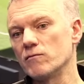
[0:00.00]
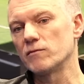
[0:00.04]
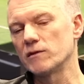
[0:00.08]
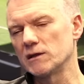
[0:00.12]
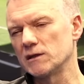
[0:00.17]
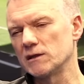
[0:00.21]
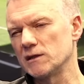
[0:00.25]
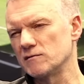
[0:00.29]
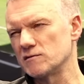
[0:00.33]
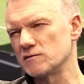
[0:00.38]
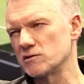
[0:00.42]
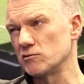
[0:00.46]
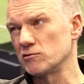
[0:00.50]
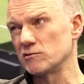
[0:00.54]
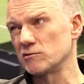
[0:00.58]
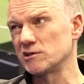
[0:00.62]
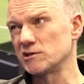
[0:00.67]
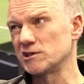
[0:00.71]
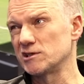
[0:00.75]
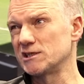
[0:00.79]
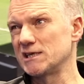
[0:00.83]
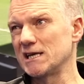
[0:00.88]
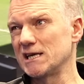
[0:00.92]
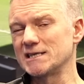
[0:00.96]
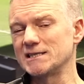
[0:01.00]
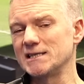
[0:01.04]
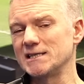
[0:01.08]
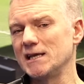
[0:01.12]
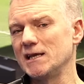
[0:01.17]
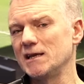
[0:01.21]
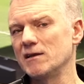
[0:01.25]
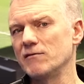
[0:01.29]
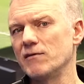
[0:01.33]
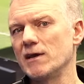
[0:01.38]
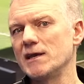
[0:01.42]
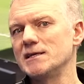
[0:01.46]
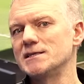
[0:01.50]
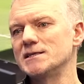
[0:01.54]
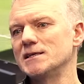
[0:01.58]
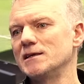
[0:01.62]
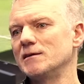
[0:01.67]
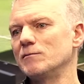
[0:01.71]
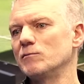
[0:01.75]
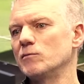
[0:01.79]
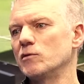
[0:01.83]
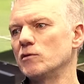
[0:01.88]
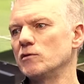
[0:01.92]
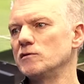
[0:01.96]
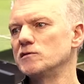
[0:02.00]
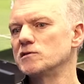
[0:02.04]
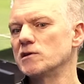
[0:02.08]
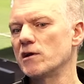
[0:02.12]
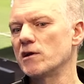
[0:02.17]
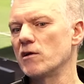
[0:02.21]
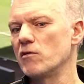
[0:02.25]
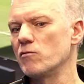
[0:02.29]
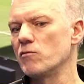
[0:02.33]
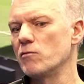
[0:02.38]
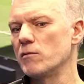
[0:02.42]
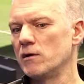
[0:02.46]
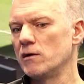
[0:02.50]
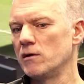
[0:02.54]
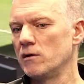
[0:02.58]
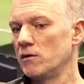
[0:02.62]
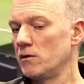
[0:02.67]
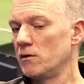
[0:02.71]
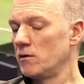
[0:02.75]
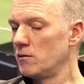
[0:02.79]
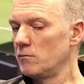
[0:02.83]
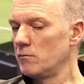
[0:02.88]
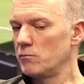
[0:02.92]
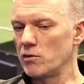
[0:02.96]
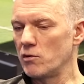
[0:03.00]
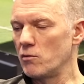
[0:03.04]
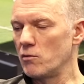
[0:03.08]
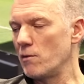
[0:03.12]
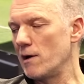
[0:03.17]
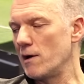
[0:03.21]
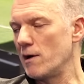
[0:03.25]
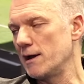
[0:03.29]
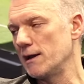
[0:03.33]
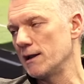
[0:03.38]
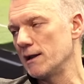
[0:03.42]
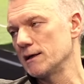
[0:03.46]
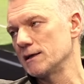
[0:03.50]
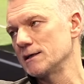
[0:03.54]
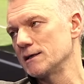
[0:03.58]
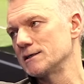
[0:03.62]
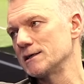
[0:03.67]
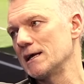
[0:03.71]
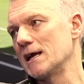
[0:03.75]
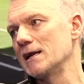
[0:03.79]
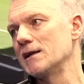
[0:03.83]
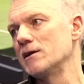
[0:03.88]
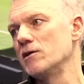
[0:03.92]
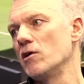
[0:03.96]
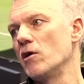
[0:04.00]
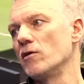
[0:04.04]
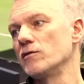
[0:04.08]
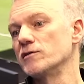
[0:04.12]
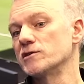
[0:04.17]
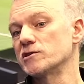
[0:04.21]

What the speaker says: I they took 16 of 18 points at home, but away, like I said, none.